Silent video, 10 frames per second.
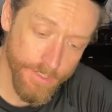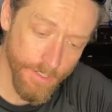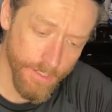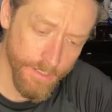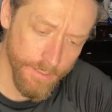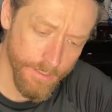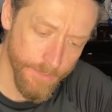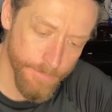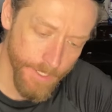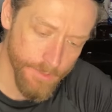saw
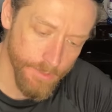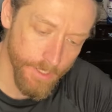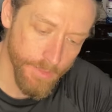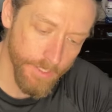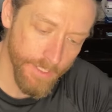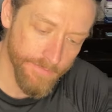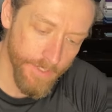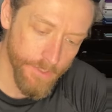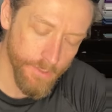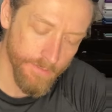a picture, I think they
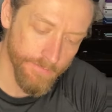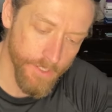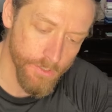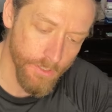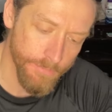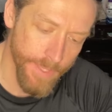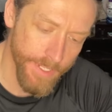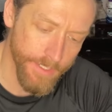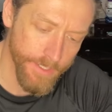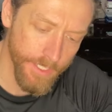featured it in Fish Talk
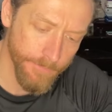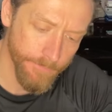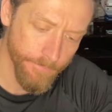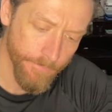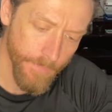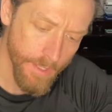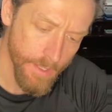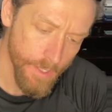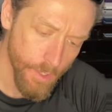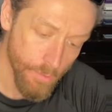magazine,
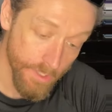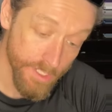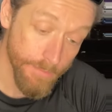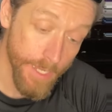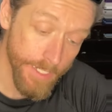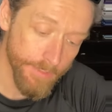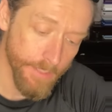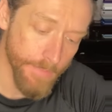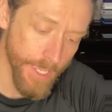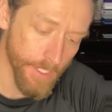where somebody
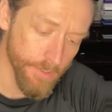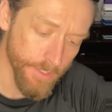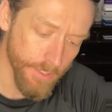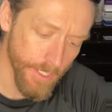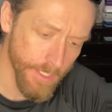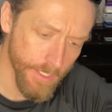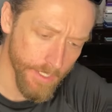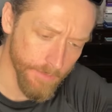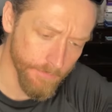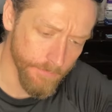did manage a
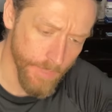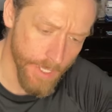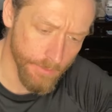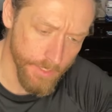snakehead out on the